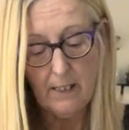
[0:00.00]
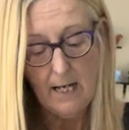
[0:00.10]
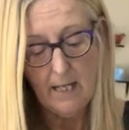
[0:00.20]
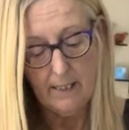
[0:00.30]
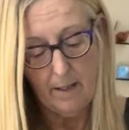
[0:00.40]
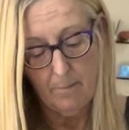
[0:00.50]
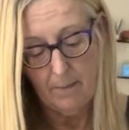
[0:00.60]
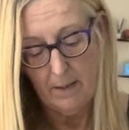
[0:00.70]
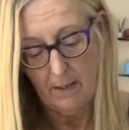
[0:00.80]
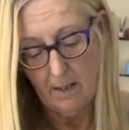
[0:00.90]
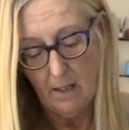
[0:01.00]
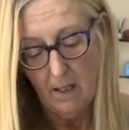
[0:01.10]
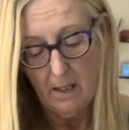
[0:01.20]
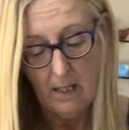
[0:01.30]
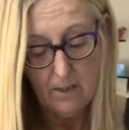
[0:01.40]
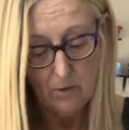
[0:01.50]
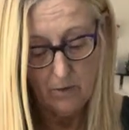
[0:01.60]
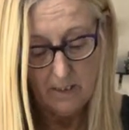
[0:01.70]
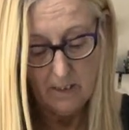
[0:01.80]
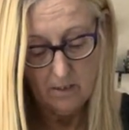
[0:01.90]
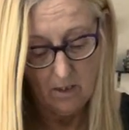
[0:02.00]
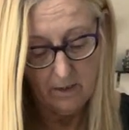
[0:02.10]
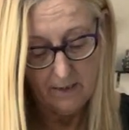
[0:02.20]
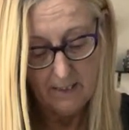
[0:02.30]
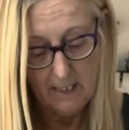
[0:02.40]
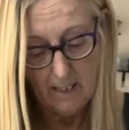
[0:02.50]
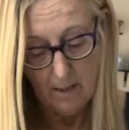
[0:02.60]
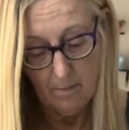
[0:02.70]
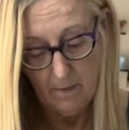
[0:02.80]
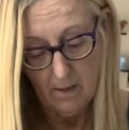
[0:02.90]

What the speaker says: car camping, I use these all the time.